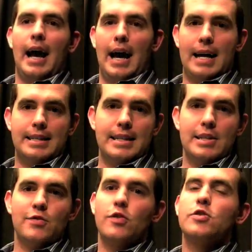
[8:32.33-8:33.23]
I see
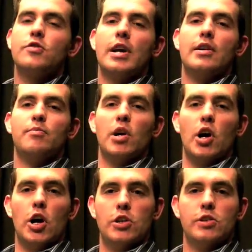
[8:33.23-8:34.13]
this first round,
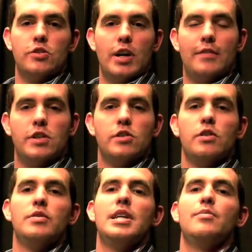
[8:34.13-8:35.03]
because the draft is
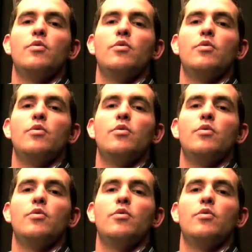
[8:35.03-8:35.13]
so deep,